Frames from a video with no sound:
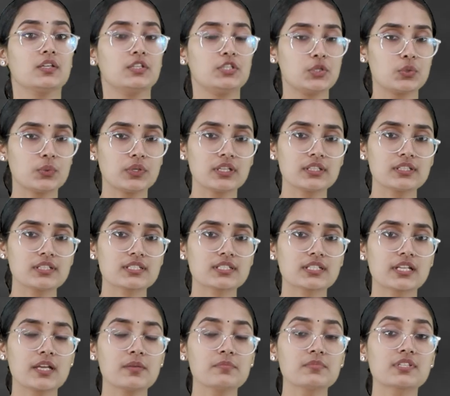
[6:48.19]
During this
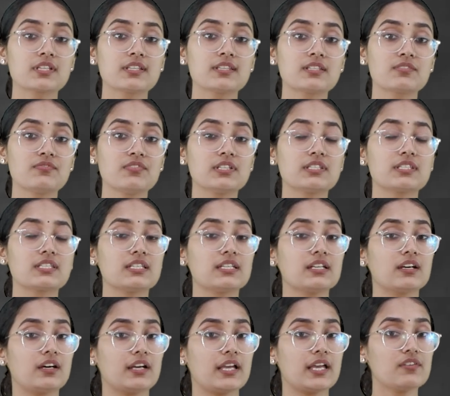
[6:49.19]
time, since we
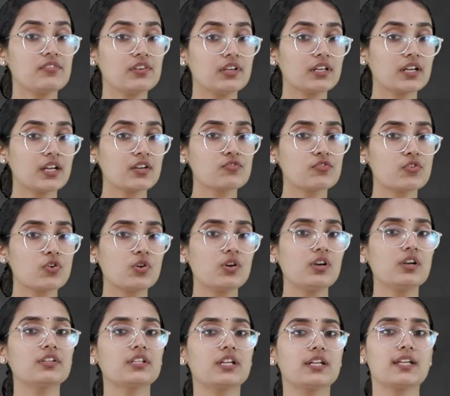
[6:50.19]
see a heavy
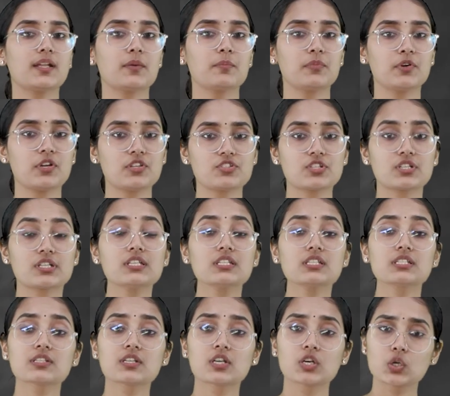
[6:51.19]
rainfall, the temperature
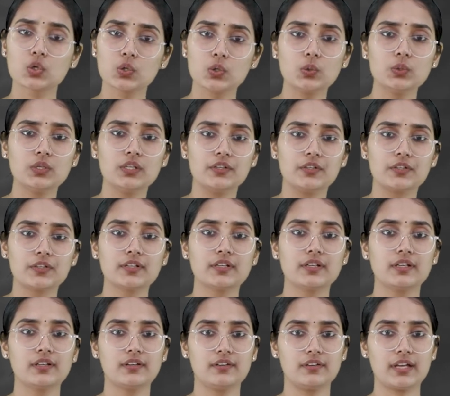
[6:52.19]
is cooler,
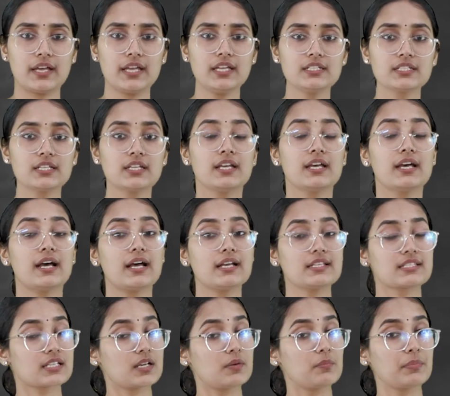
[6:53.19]
right?
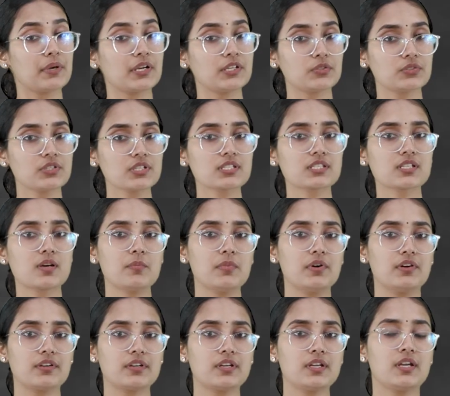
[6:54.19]
As compared to the
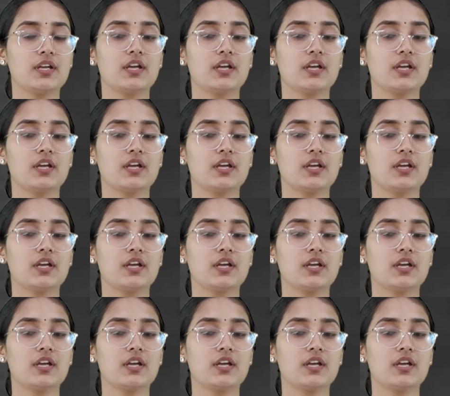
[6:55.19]
summer.